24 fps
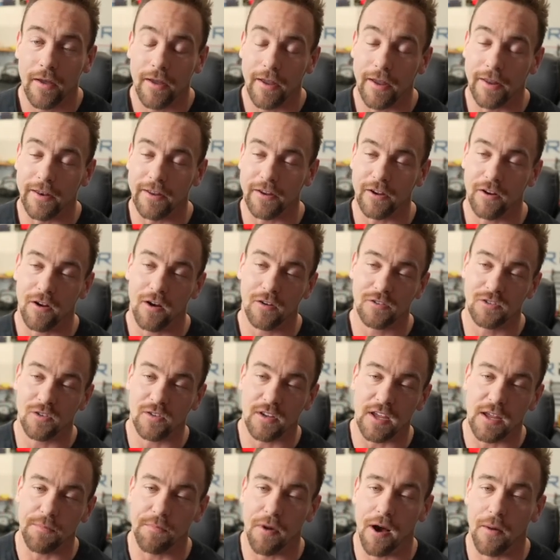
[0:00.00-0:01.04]
And you can also
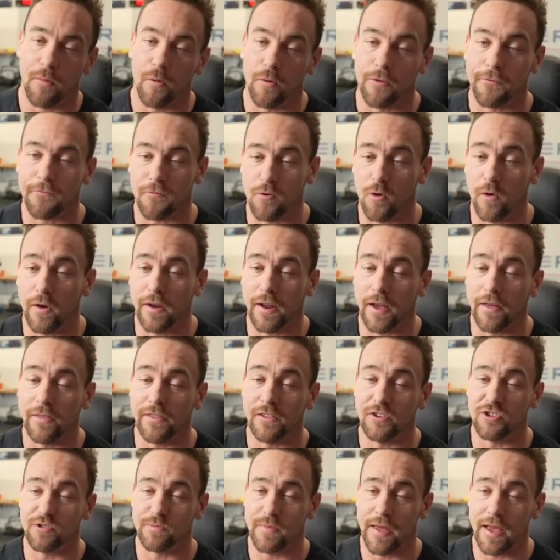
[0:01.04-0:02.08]
keep up with Froning on
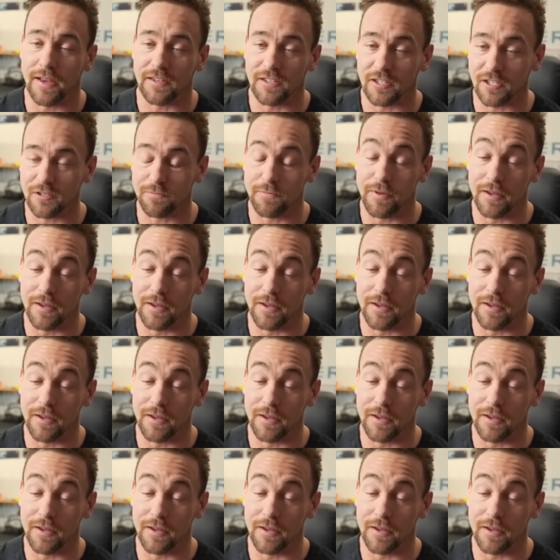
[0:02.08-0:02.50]
the gymnastics